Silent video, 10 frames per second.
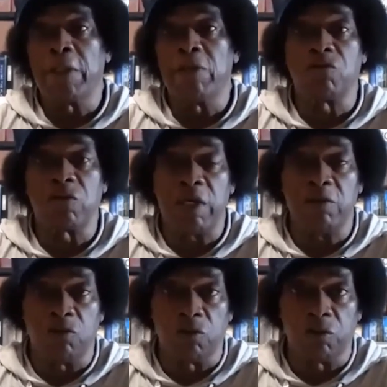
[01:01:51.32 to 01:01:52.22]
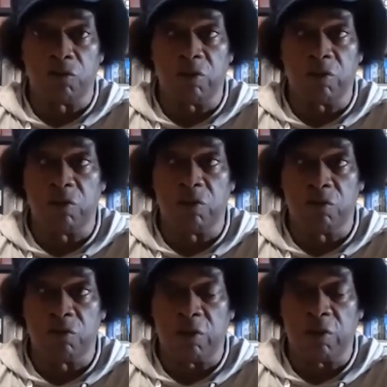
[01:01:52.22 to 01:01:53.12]
estate
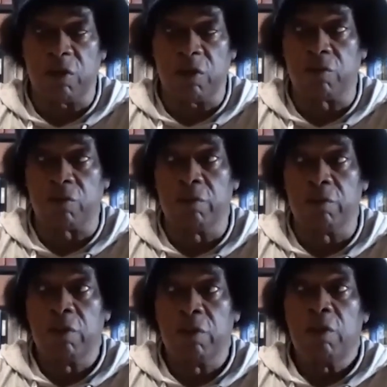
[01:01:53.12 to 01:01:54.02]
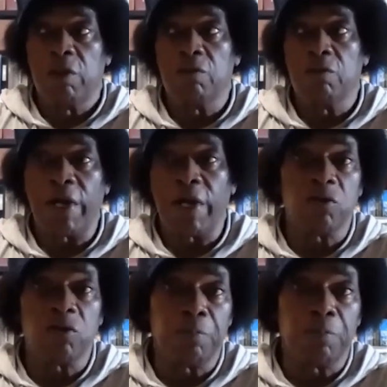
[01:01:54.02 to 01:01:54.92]
jurisdictions, etc.,
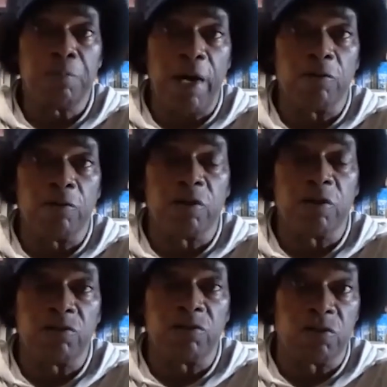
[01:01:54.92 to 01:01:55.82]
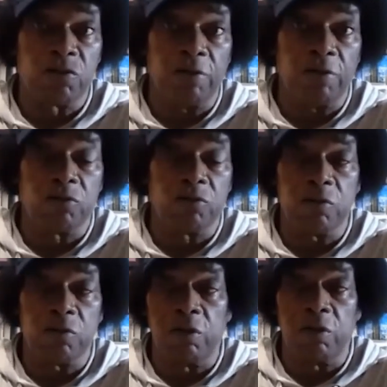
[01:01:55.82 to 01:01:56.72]
rights and powers and exercises
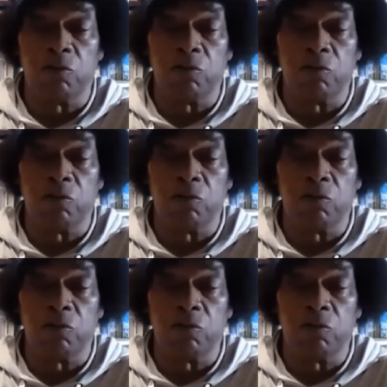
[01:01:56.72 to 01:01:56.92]
of,